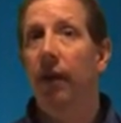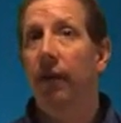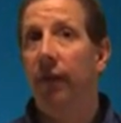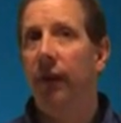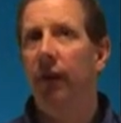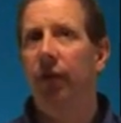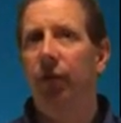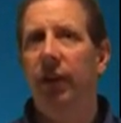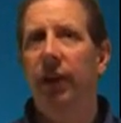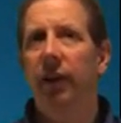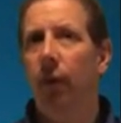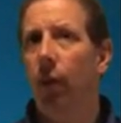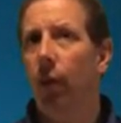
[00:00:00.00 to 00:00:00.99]
For this
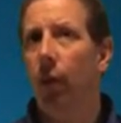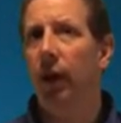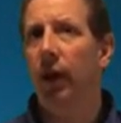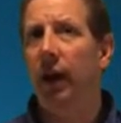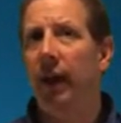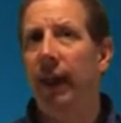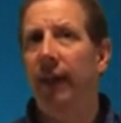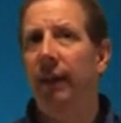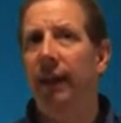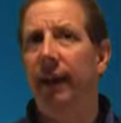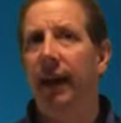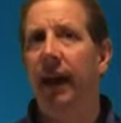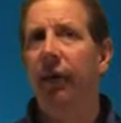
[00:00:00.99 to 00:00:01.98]
reason, when working on
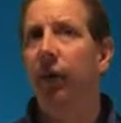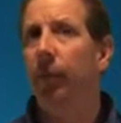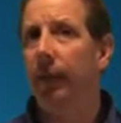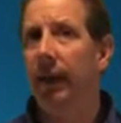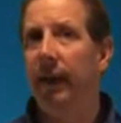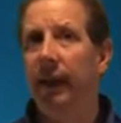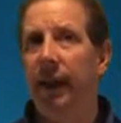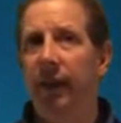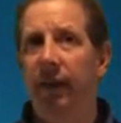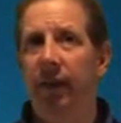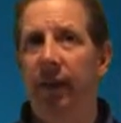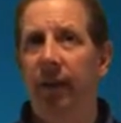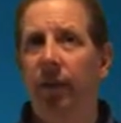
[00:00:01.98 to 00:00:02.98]
ATX or BTX
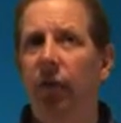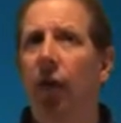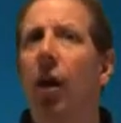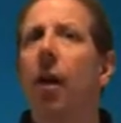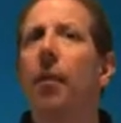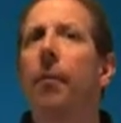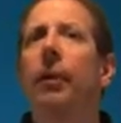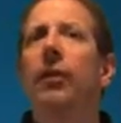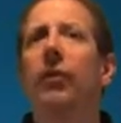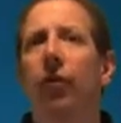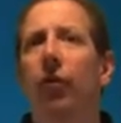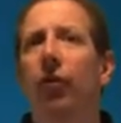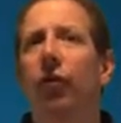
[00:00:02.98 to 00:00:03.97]
systems, be
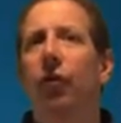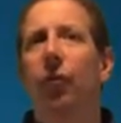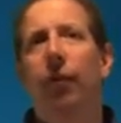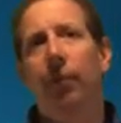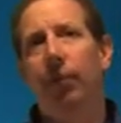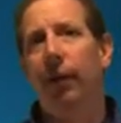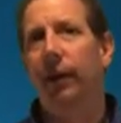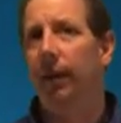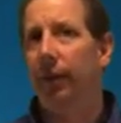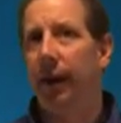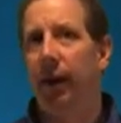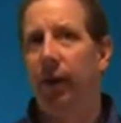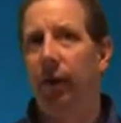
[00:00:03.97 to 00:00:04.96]
certain to unplug the
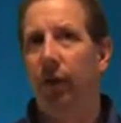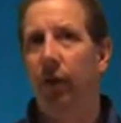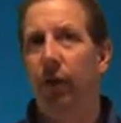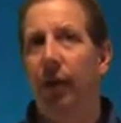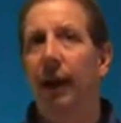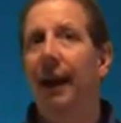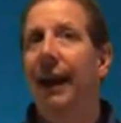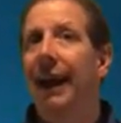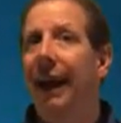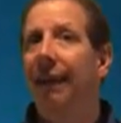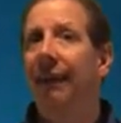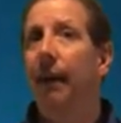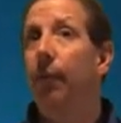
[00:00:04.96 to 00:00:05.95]
power cord
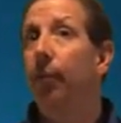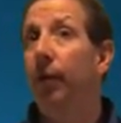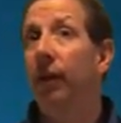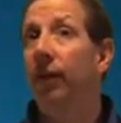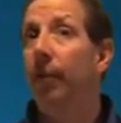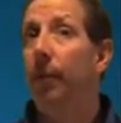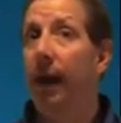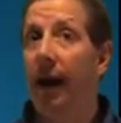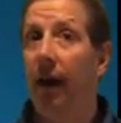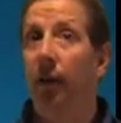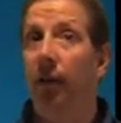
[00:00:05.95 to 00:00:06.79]
and then press the power